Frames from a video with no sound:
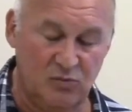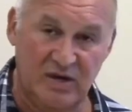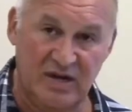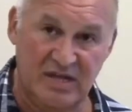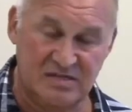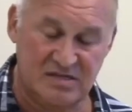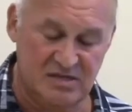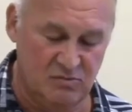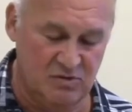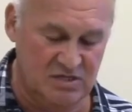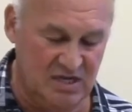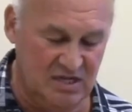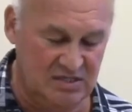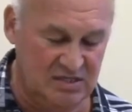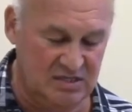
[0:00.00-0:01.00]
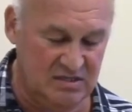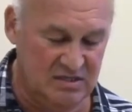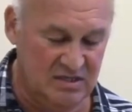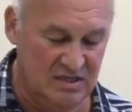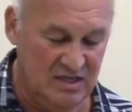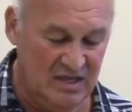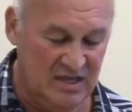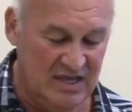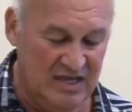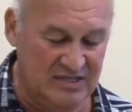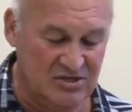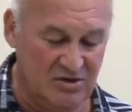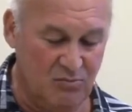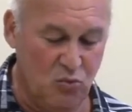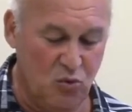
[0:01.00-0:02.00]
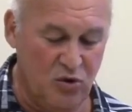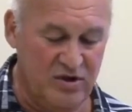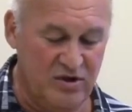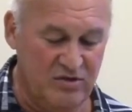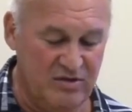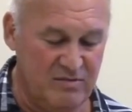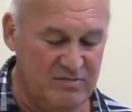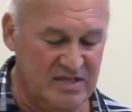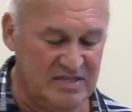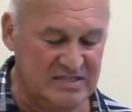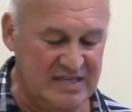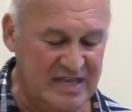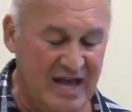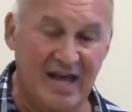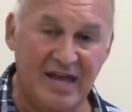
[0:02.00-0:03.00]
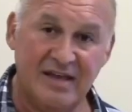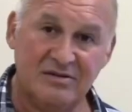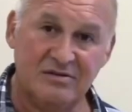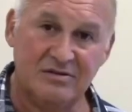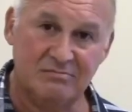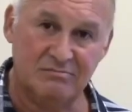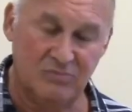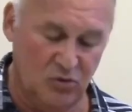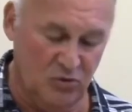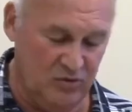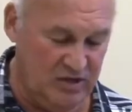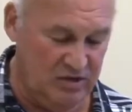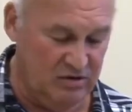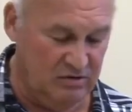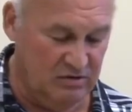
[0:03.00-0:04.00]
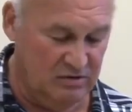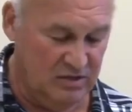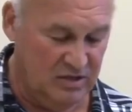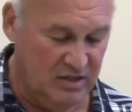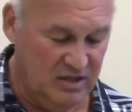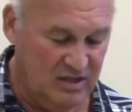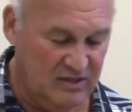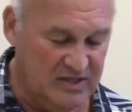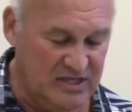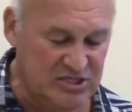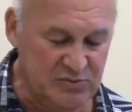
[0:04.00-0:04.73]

118, and 119? Is there more here than meets the eye or ear? These